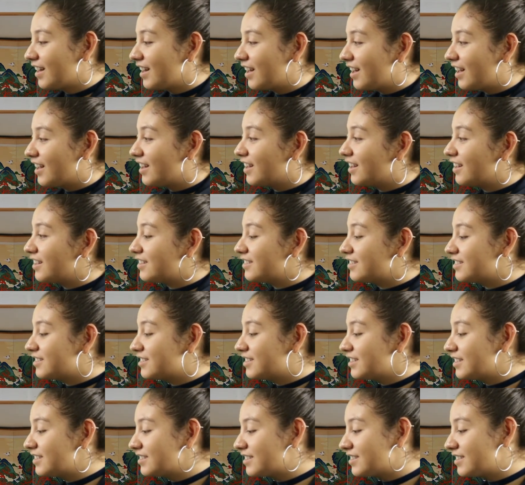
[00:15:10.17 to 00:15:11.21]
And
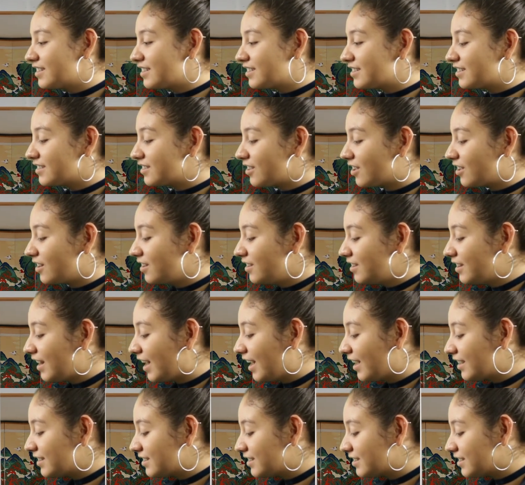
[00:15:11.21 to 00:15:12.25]
since this is our
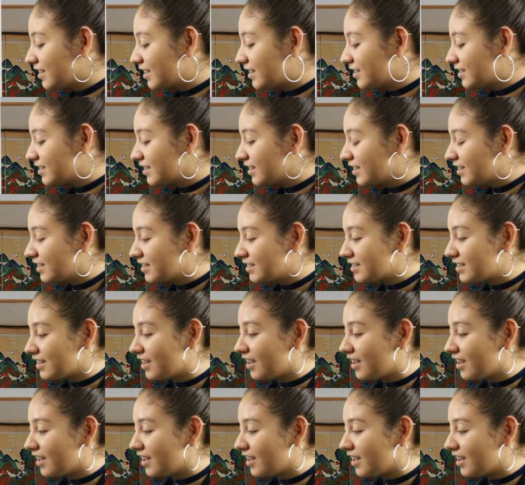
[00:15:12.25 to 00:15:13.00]
last sentence,